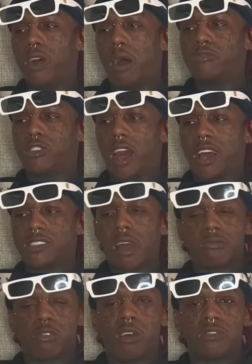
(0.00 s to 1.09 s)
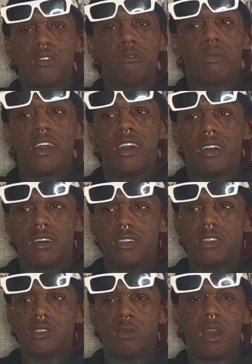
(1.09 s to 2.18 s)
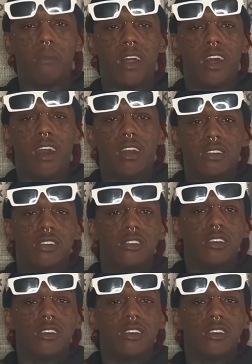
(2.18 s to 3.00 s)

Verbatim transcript: I'm too, like I said, I'm too much of a player to be a player hater.